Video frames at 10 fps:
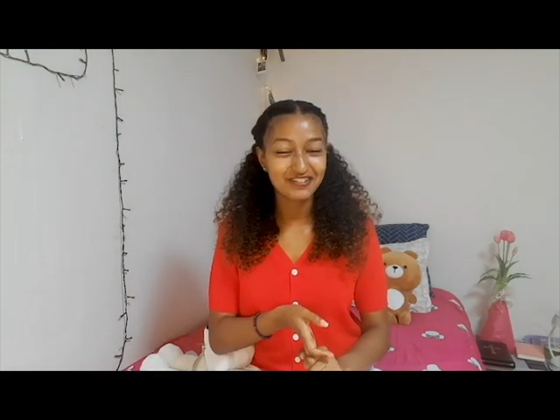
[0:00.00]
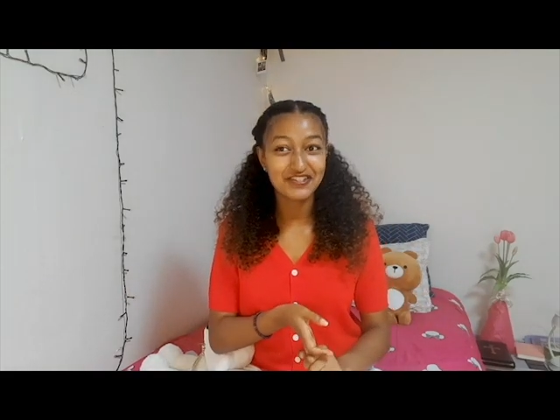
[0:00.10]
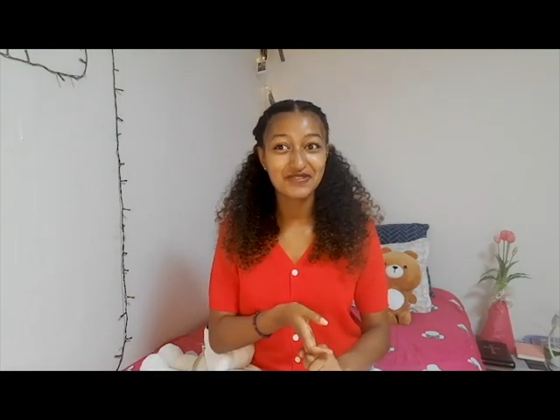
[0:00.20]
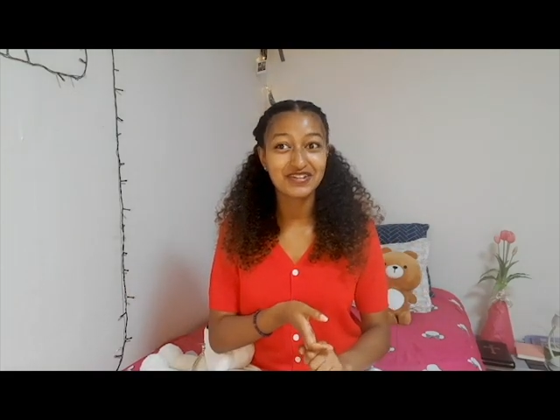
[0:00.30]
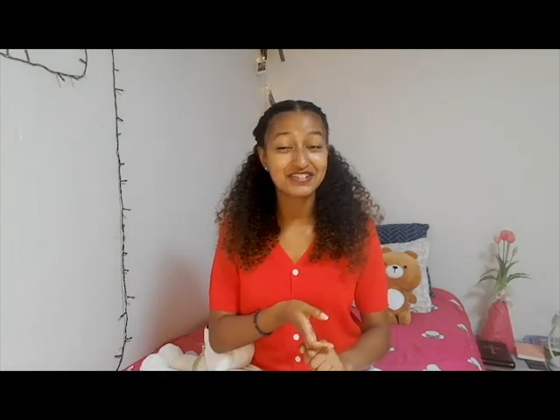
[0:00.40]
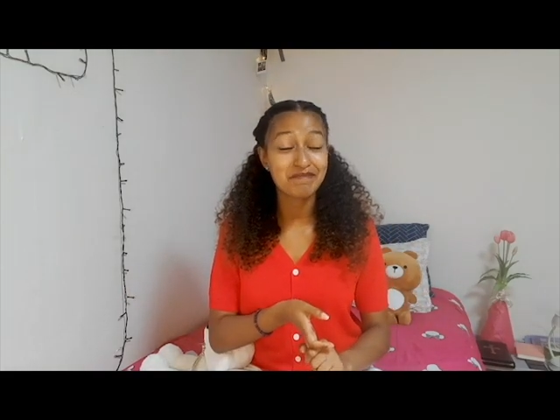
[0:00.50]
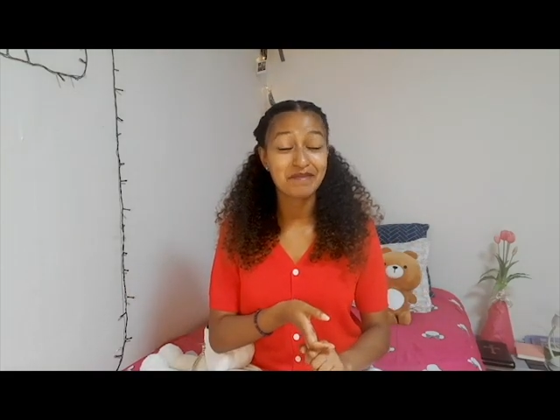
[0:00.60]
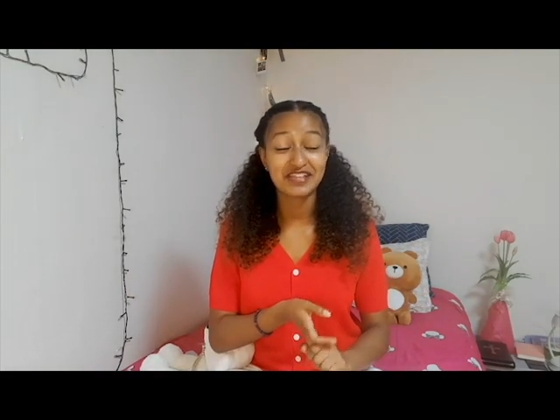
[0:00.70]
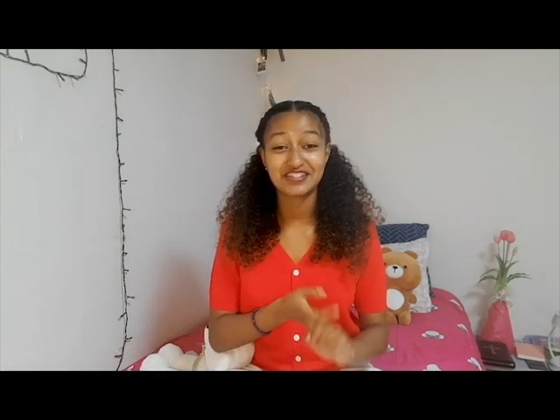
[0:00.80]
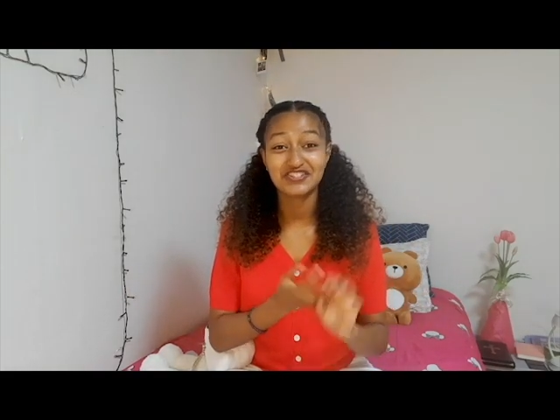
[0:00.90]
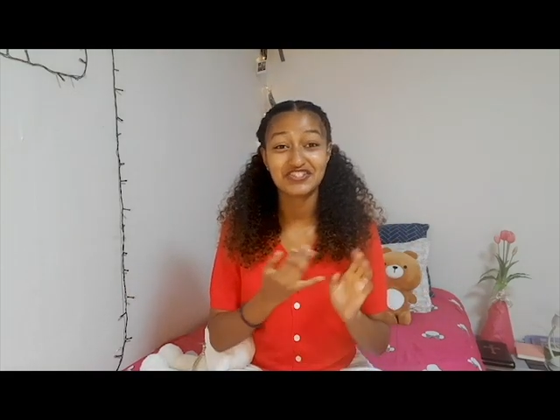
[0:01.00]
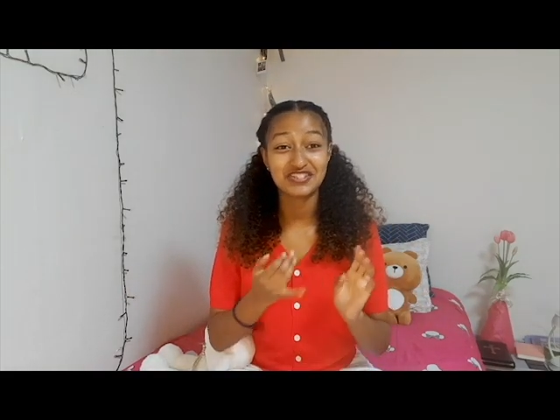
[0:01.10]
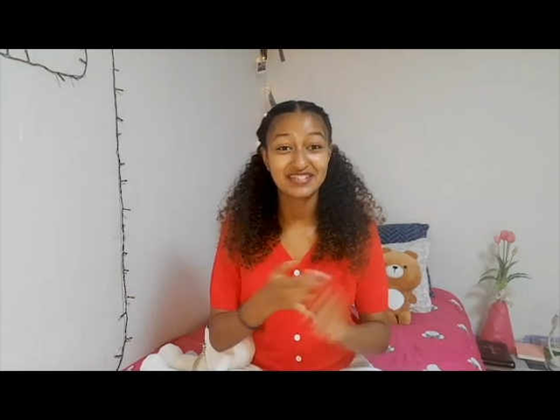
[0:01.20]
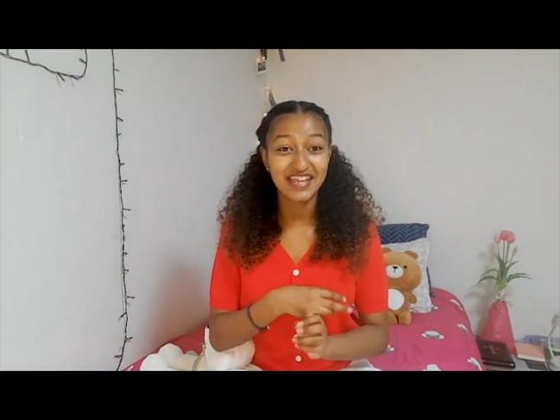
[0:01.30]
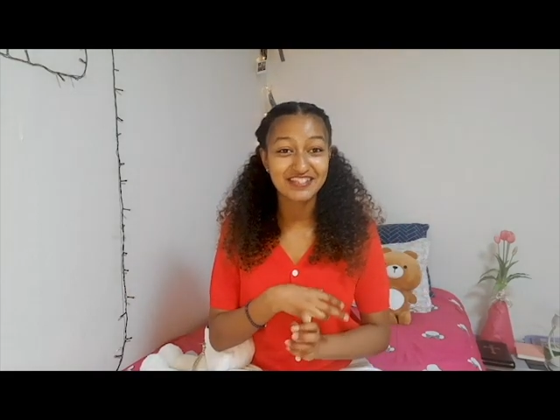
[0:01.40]
She was amazing. She's
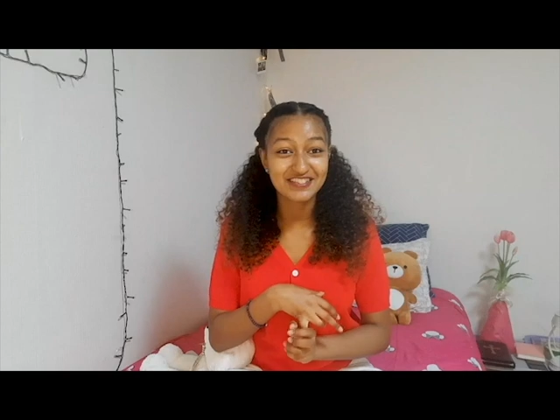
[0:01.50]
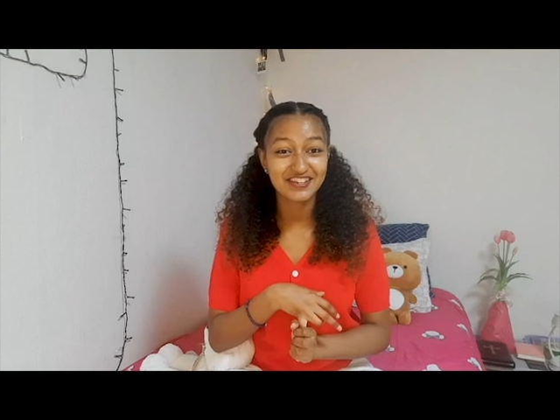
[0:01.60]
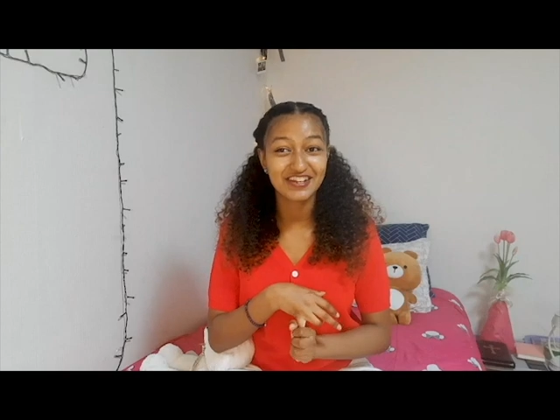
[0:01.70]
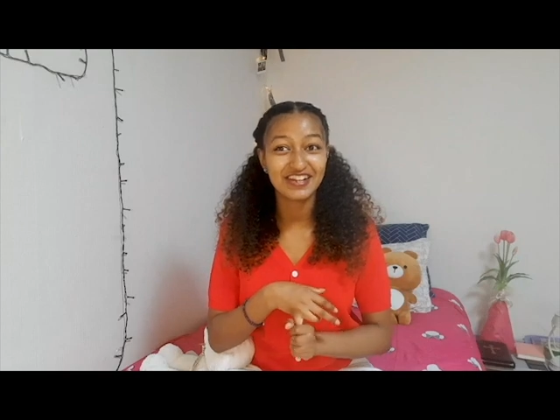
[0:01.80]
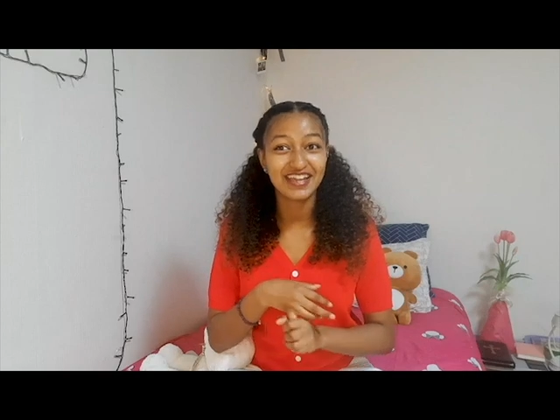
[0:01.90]
a dancer